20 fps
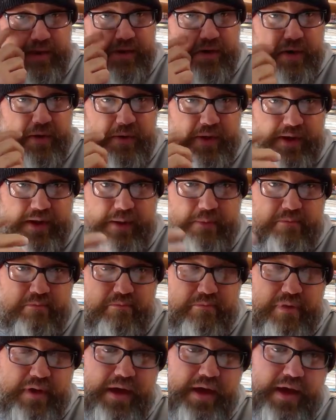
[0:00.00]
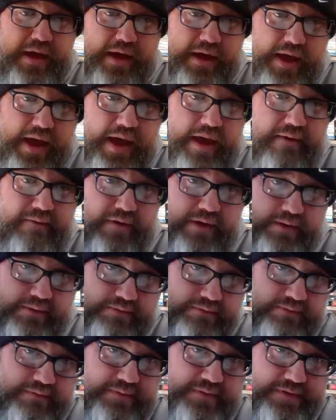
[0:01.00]
you know, like a big, heavy
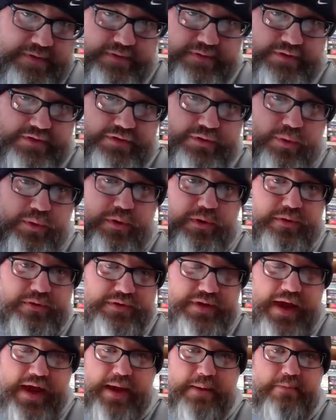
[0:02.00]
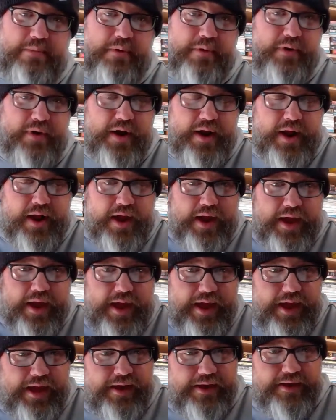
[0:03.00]
soil tamper.
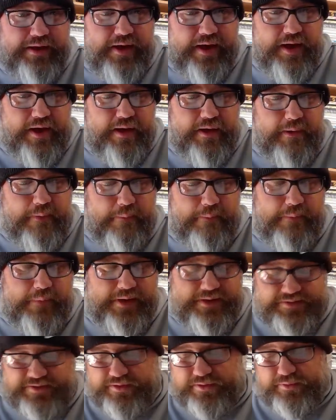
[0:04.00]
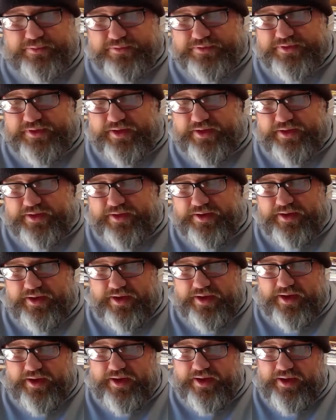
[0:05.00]
And that's a cool scene.
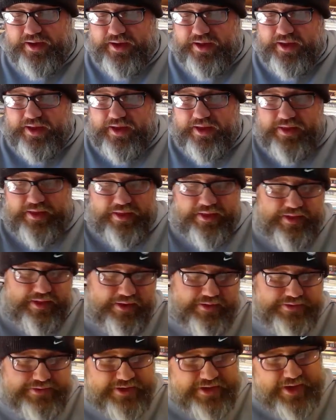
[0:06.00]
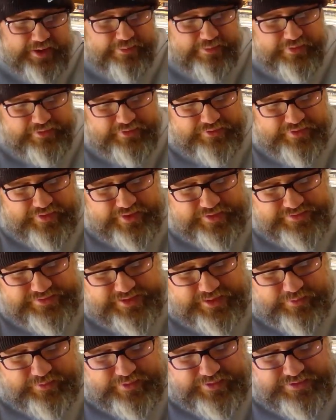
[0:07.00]
There's a couple other things
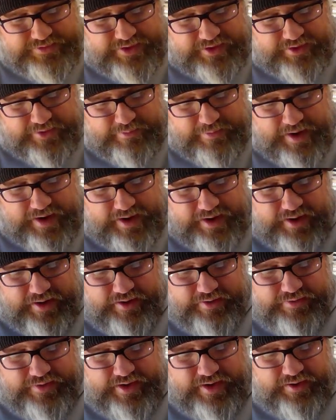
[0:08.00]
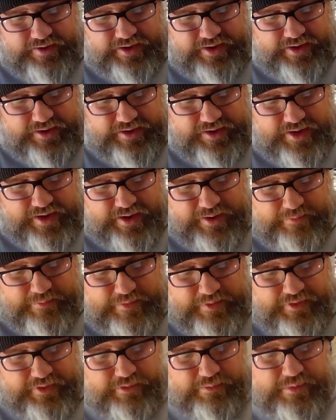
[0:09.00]
I want to talk about here, and then I'll get a
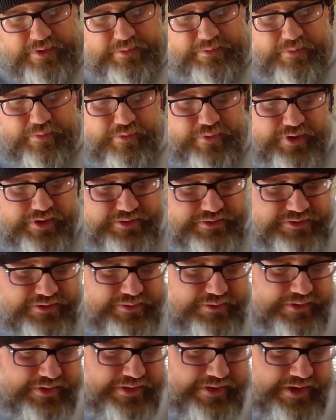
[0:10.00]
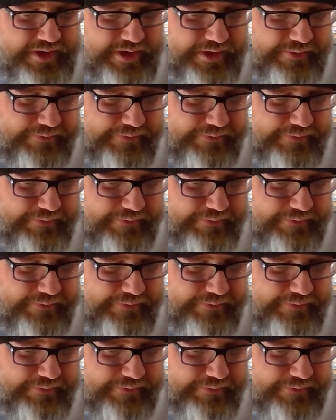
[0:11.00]
little bit more into it.